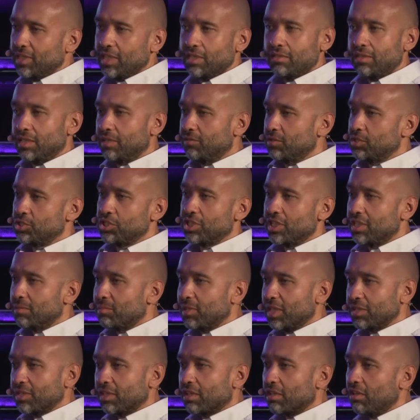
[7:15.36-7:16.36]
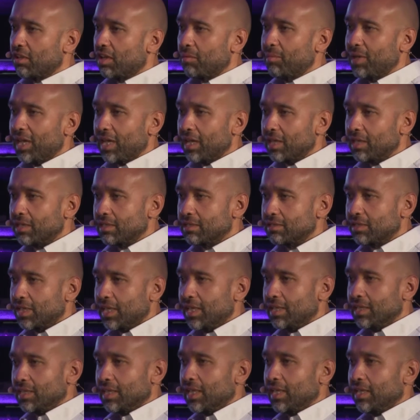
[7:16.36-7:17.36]
they don't give a shit about the clawback,
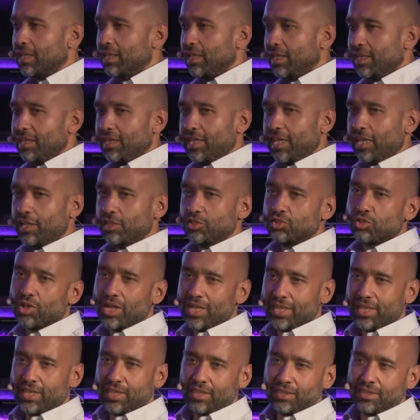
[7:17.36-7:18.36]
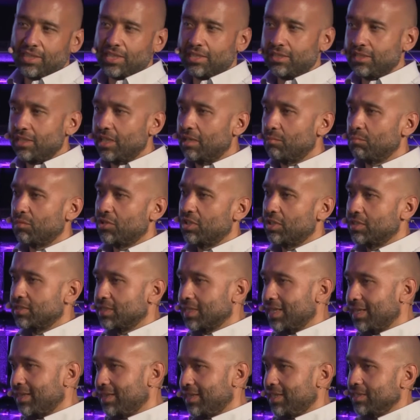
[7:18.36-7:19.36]
right? Like they're trying to hit their numbers
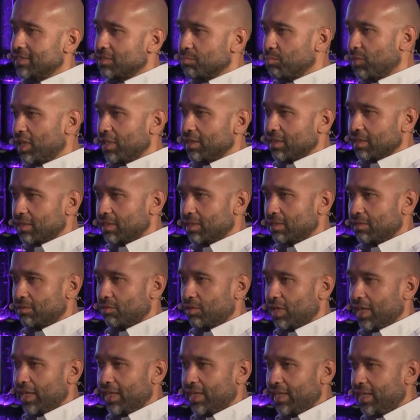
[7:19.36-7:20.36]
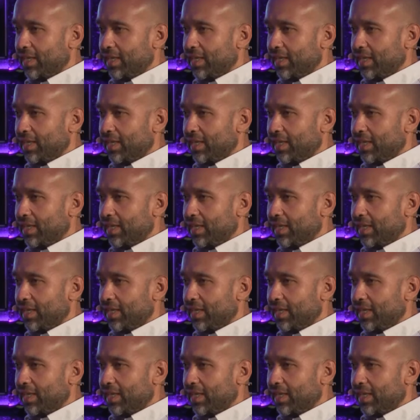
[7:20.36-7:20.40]
this month, right?